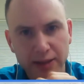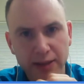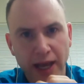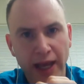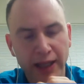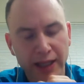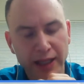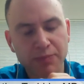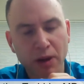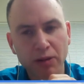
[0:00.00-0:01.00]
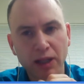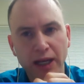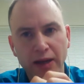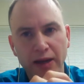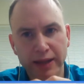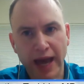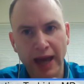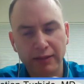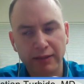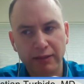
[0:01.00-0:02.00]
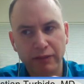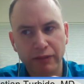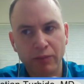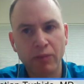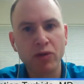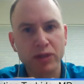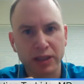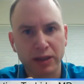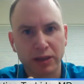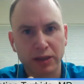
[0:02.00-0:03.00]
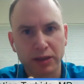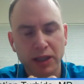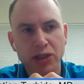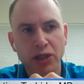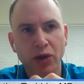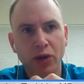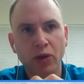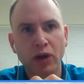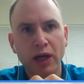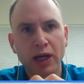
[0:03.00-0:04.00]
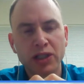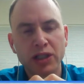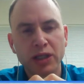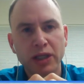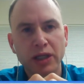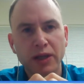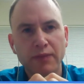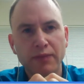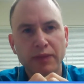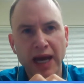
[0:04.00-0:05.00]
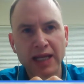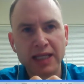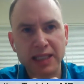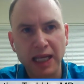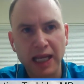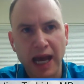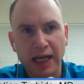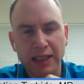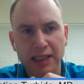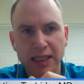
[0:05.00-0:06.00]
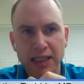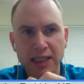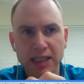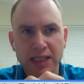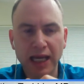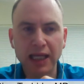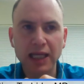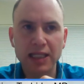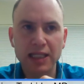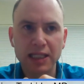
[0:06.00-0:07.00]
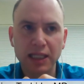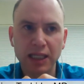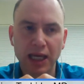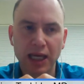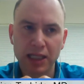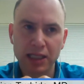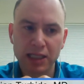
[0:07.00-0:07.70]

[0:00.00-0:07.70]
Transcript: and it's probably like that for most illness. So that is celiac disease. The second entity is